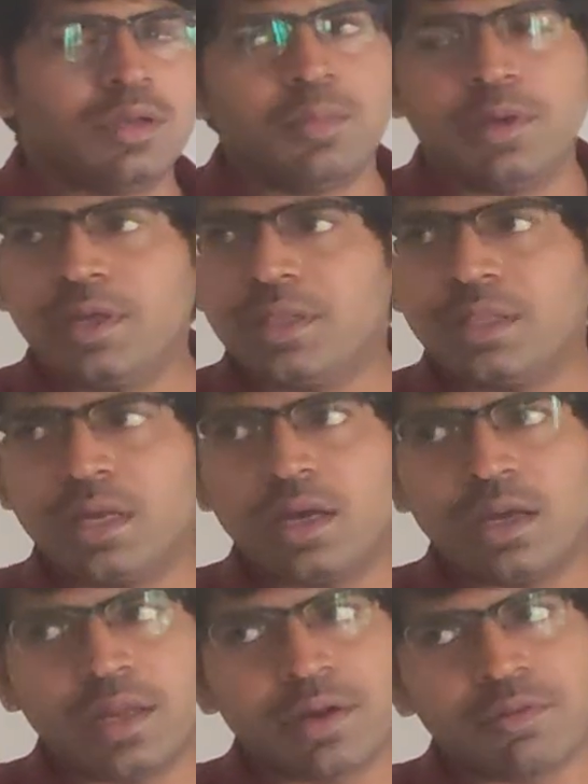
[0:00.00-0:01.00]
will be in
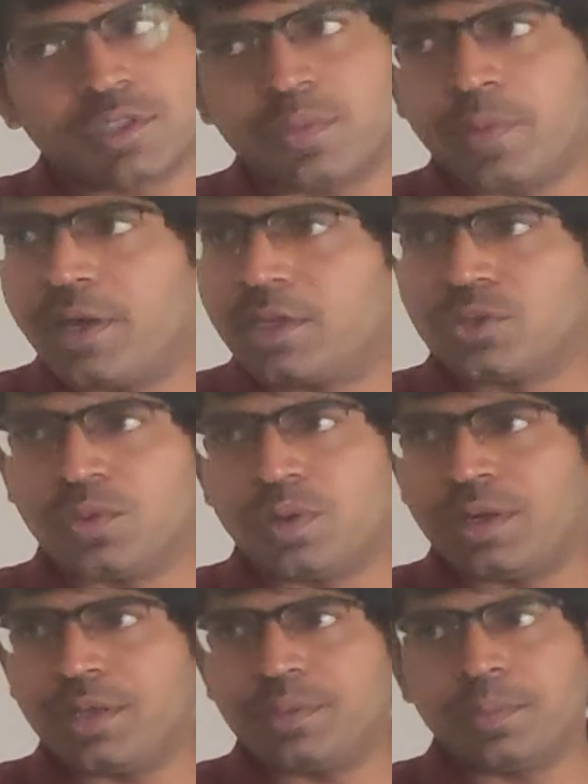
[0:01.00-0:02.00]
the reverse bias
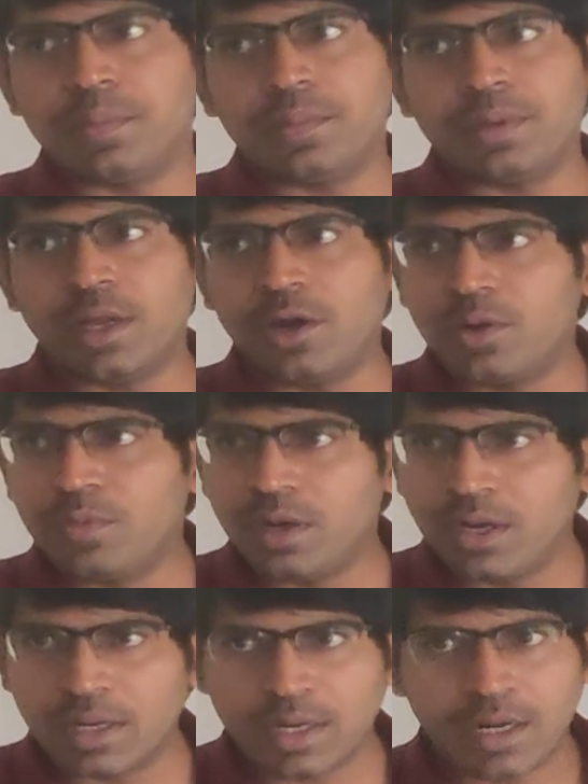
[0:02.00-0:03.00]
only. Diode
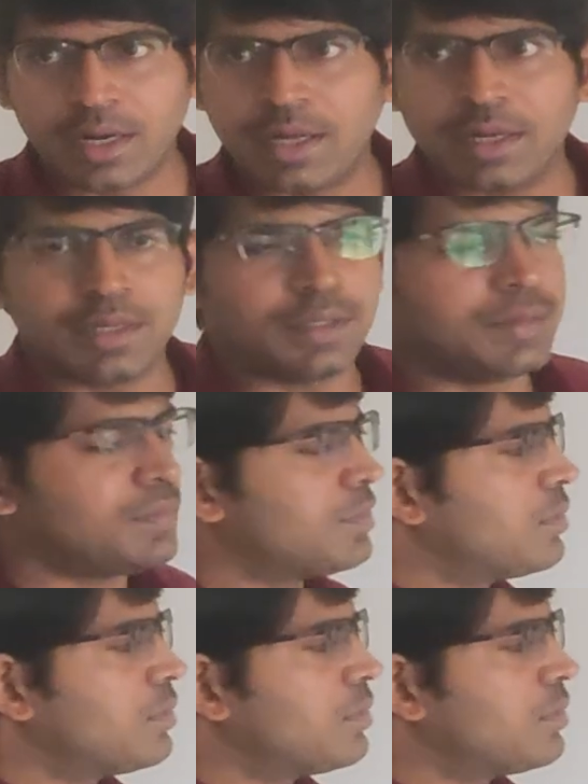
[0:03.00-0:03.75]
will not conduct.